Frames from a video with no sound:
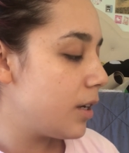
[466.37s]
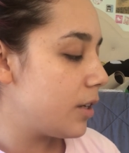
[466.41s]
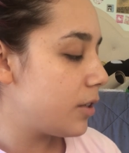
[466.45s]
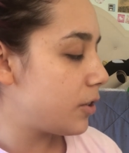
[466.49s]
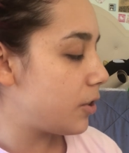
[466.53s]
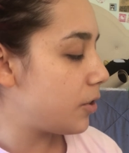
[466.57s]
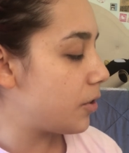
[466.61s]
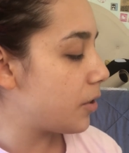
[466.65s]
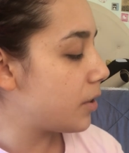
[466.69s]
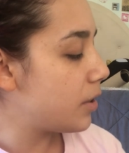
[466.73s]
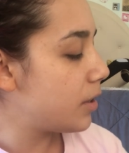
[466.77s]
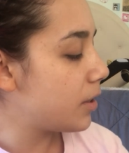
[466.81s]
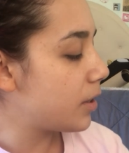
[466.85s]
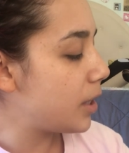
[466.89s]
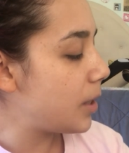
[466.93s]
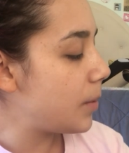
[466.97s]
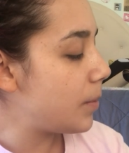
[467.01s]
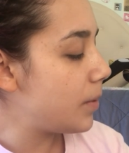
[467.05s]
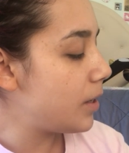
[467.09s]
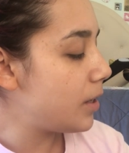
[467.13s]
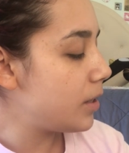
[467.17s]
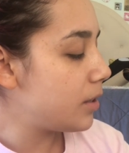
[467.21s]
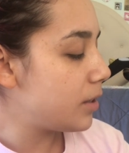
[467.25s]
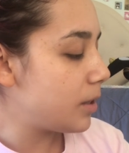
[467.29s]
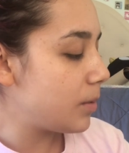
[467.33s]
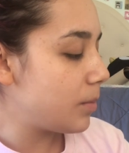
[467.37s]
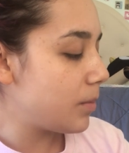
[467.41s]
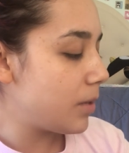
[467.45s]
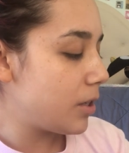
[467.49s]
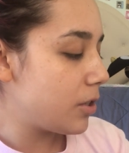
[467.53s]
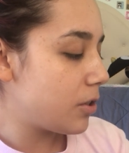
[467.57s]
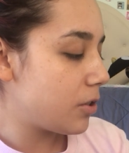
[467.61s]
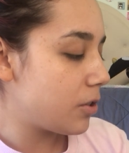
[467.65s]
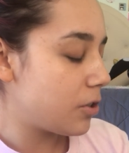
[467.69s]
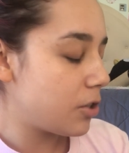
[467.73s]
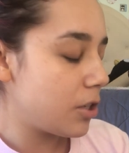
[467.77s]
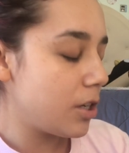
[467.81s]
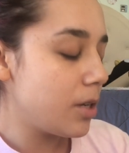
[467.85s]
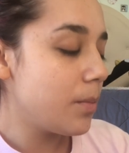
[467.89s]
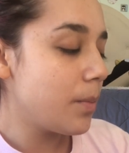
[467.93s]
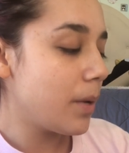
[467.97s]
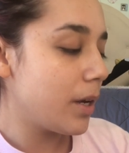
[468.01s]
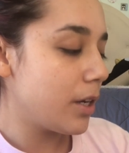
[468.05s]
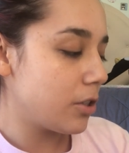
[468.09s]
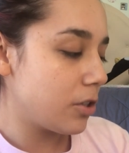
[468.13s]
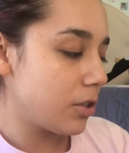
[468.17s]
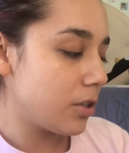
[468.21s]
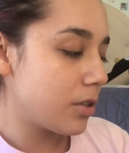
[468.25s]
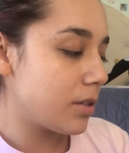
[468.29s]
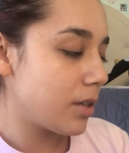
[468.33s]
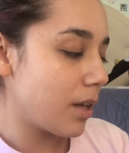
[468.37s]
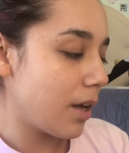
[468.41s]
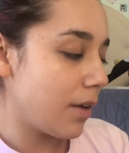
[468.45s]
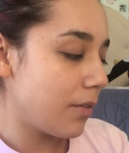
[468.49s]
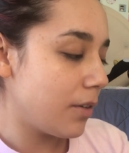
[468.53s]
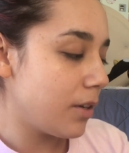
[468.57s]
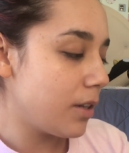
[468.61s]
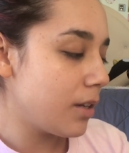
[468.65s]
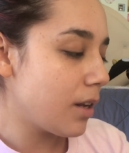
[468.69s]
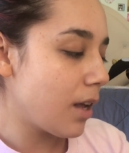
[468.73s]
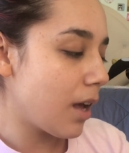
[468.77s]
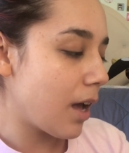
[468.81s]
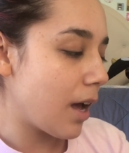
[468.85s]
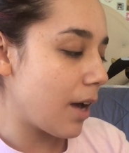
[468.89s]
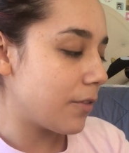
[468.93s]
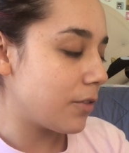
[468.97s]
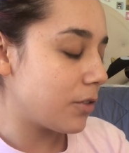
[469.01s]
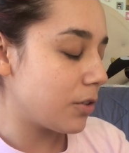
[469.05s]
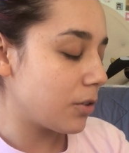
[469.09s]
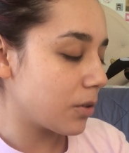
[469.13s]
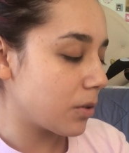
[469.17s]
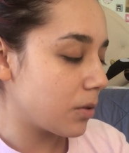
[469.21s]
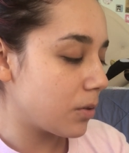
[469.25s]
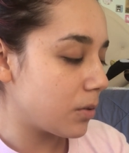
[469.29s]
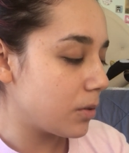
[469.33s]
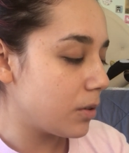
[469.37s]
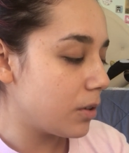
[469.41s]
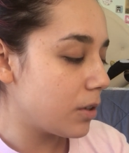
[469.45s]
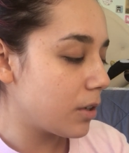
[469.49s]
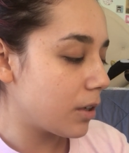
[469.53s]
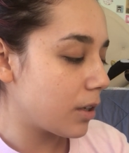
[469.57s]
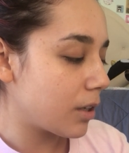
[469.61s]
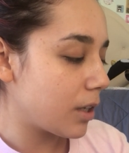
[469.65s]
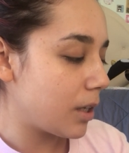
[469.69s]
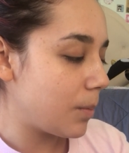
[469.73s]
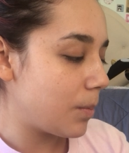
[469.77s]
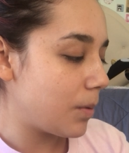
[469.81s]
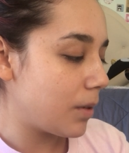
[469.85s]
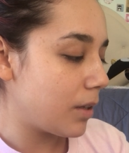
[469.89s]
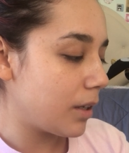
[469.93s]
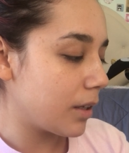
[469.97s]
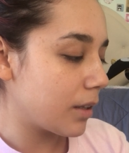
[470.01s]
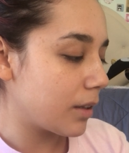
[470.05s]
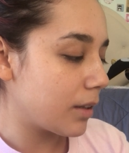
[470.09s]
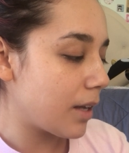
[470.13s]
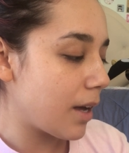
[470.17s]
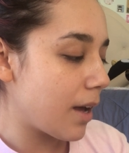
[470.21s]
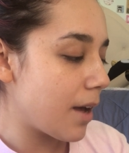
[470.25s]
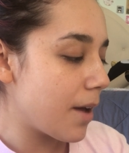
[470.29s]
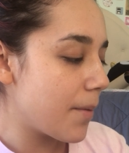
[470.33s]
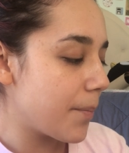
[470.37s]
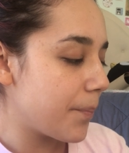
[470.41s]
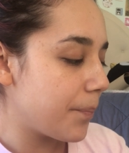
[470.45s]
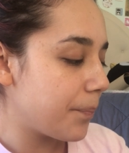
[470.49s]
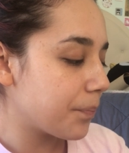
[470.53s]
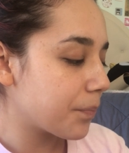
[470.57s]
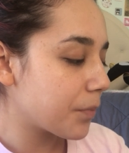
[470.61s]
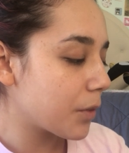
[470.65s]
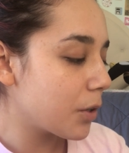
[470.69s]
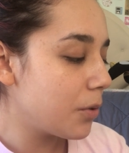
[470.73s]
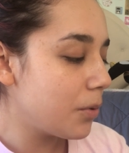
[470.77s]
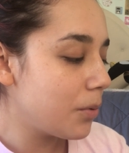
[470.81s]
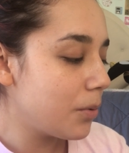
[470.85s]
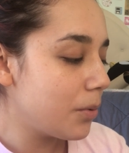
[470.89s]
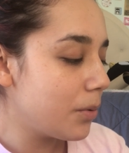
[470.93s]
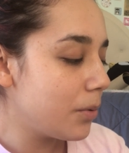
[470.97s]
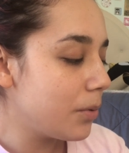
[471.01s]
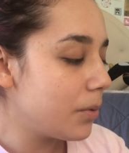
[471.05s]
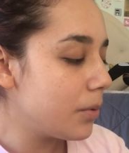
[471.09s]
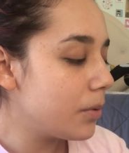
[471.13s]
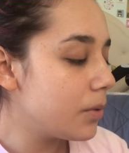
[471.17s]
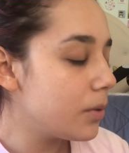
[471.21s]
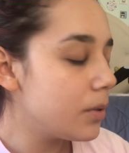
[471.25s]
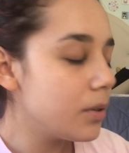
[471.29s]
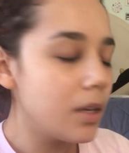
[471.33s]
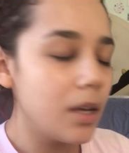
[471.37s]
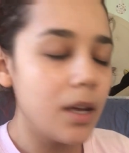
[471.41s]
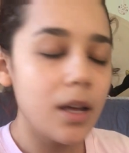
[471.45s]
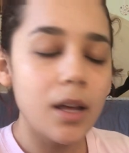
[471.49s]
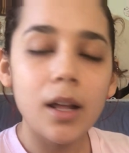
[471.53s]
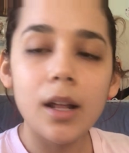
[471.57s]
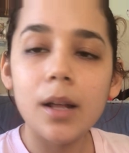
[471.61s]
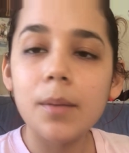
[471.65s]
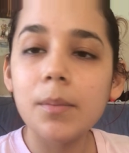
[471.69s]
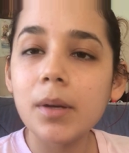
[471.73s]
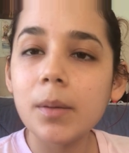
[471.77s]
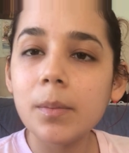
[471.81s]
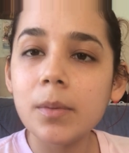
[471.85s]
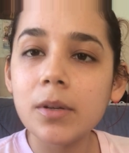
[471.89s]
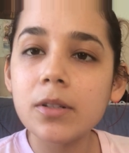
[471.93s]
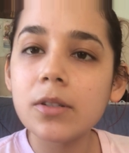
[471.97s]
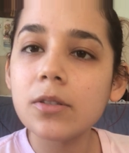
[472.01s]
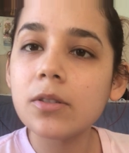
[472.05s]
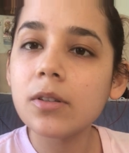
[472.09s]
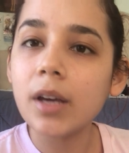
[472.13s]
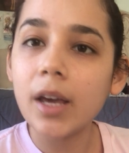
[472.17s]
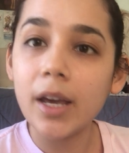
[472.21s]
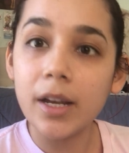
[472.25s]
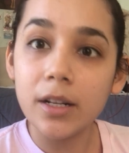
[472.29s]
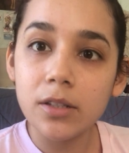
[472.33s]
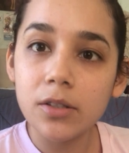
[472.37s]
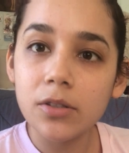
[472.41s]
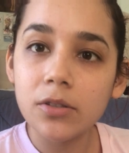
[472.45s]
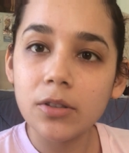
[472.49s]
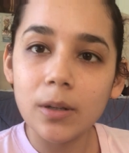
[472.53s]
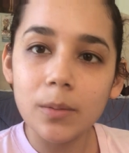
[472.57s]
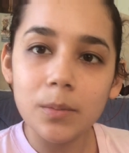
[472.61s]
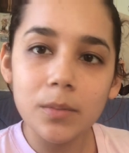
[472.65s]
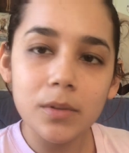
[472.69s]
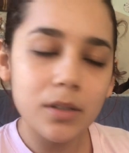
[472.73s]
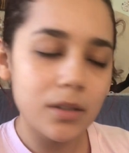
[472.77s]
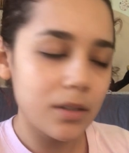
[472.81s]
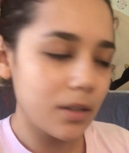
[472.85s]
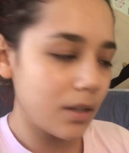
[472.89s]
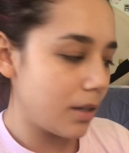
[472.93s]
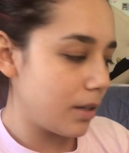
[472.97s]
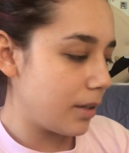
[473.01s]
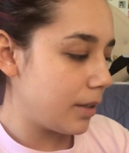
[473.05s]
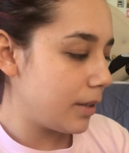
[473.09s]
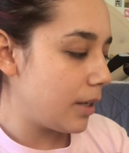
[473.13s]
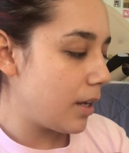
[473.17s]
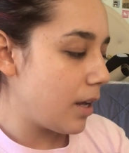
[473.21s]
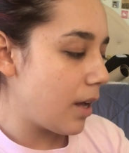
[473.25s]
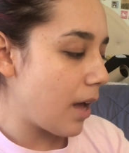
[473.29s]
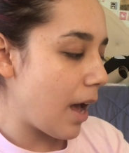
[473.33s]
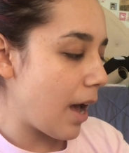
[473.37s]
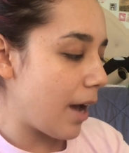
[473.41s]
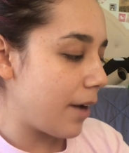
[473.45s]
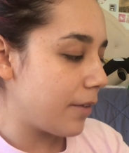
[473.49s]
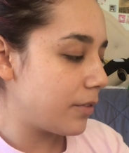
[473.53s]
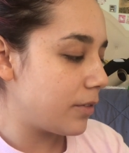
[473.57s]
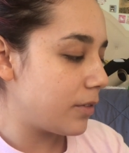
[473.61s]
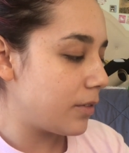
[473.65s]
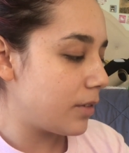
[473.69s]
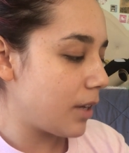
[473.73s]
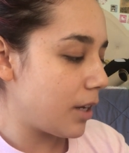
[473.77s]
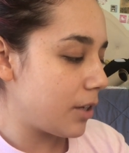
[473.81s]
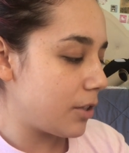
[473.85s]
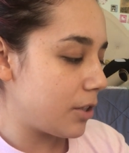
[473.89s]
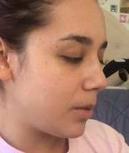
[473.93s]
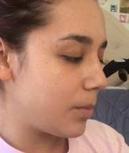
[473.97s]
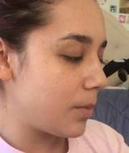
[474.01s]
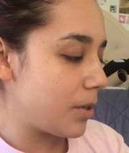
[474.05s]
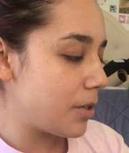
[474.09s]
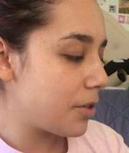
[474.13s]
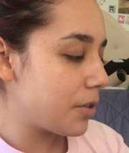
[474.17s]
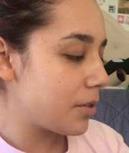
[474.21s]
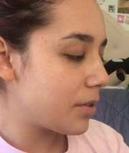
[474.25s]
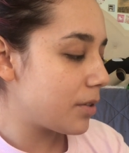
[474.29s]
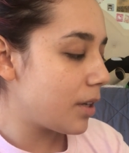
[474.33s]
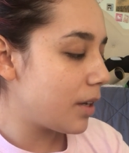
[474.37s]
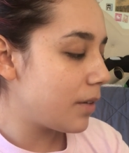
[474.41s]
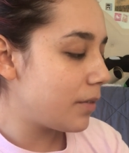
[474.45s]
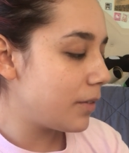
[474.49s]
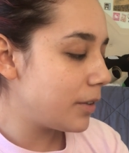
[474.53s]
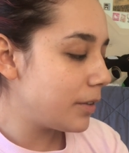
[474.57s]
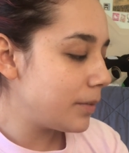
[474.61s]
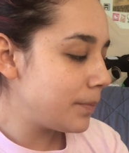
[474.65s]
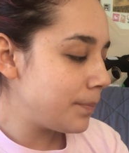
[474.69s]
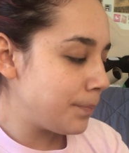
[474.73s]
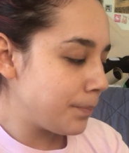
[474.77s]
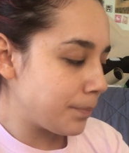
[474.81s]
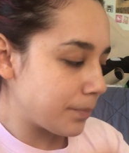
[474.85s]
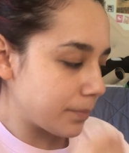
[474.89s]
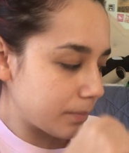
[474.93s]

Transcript: So you're gonna keep it at G major 7 after cruel. You're gonna keep it like that, cruel, and maybe do 8 strums at G major 7.